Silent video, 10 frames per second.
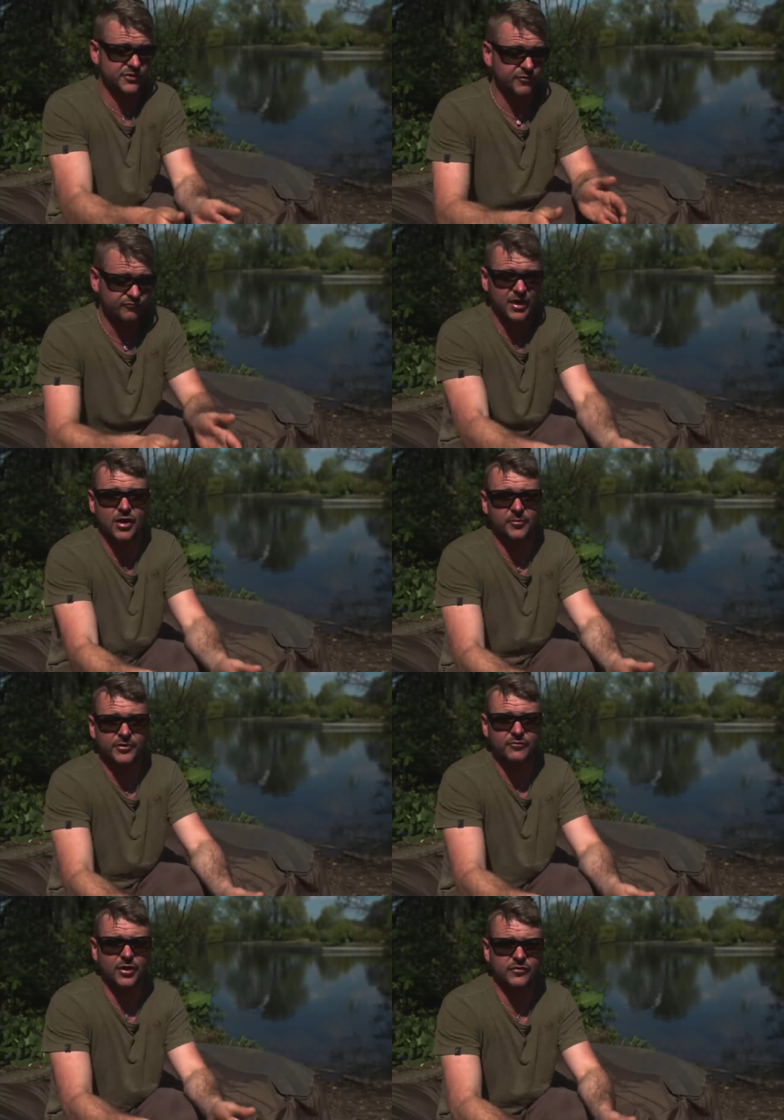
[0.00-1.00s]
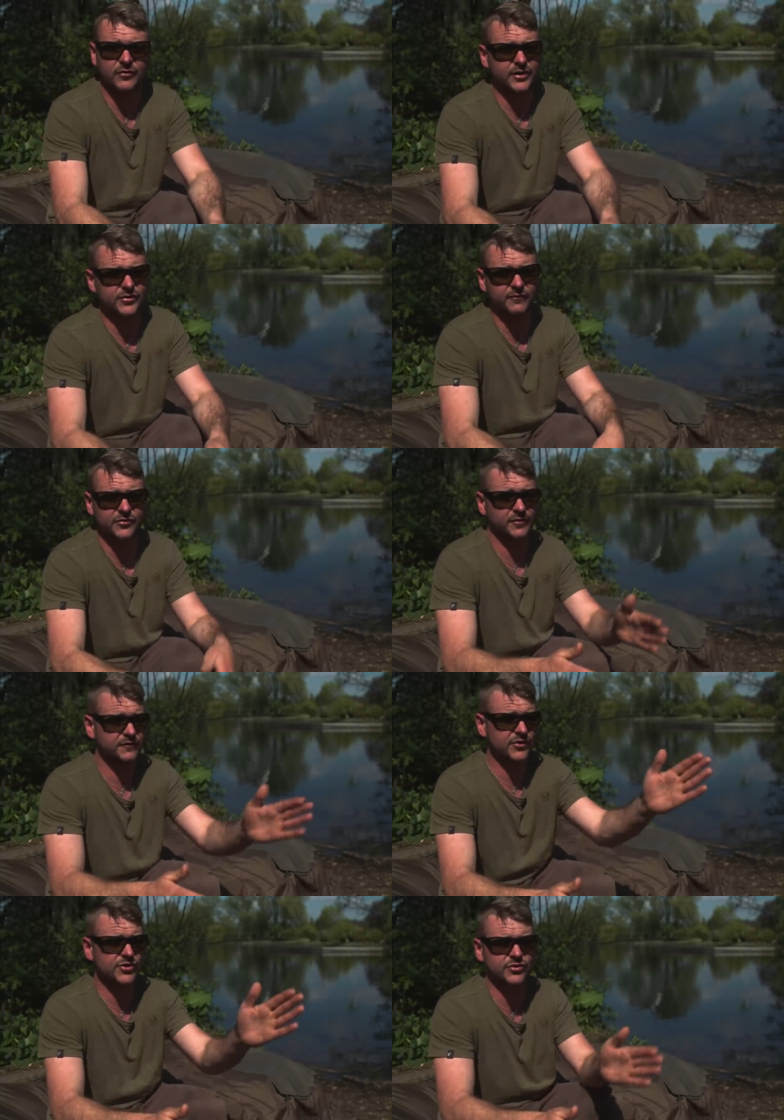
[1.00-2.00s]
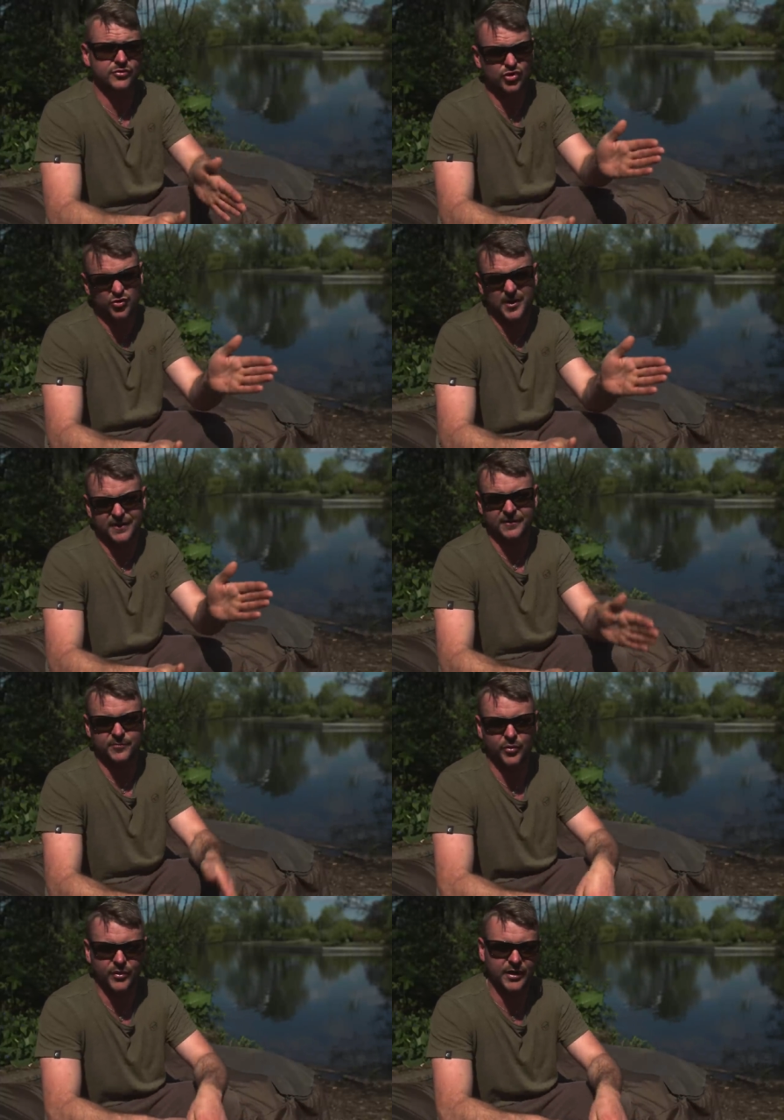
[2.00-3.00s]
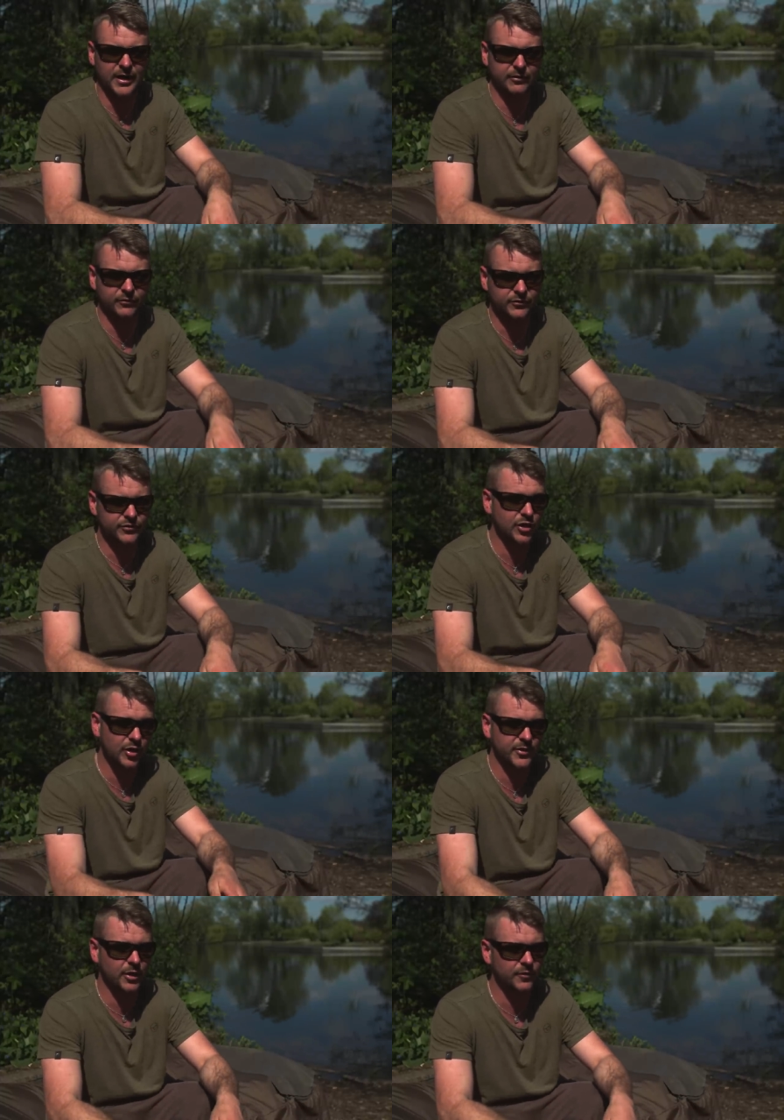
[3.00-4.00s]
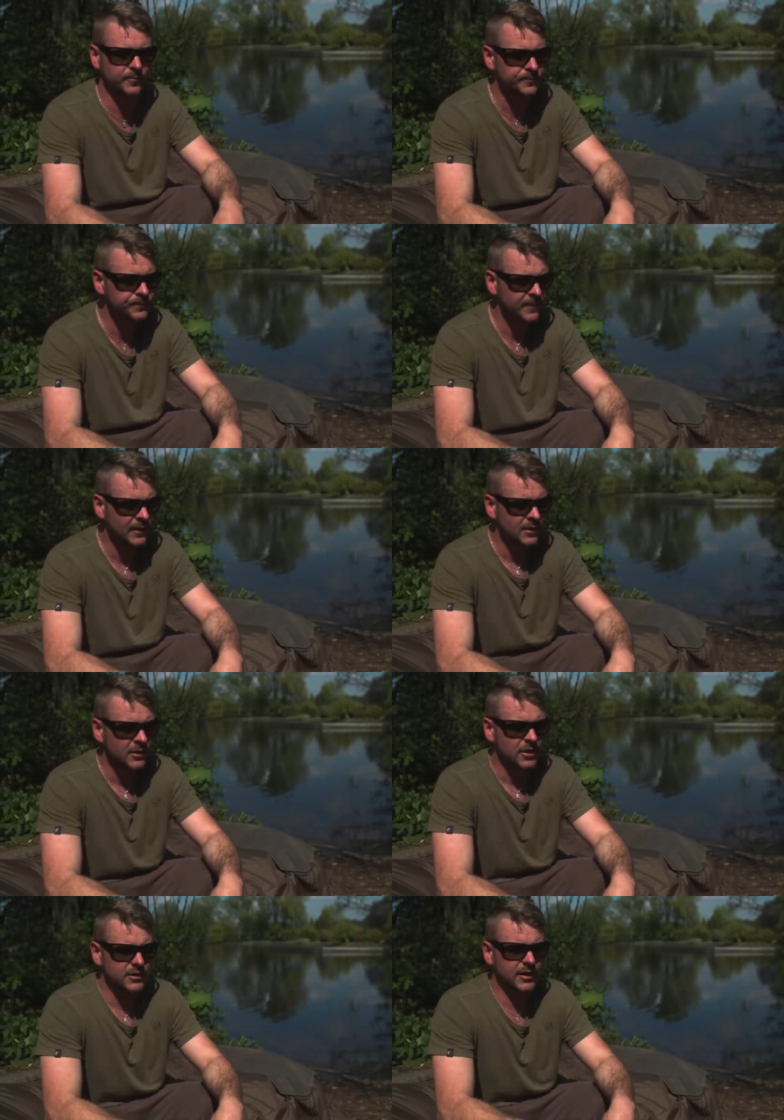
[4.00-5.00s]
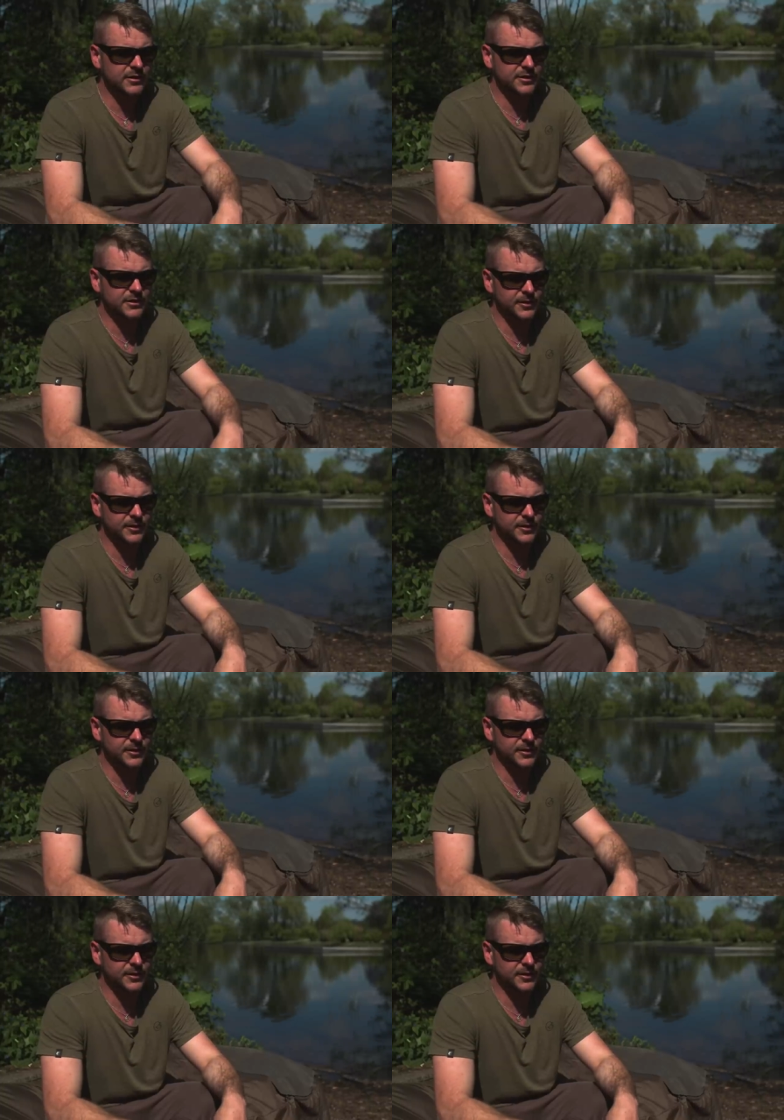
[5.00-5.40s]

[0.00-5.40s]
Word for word: fishing right on my rods, like, because obviously fishing just past this point of the island, you got to be on them. And yeah, the,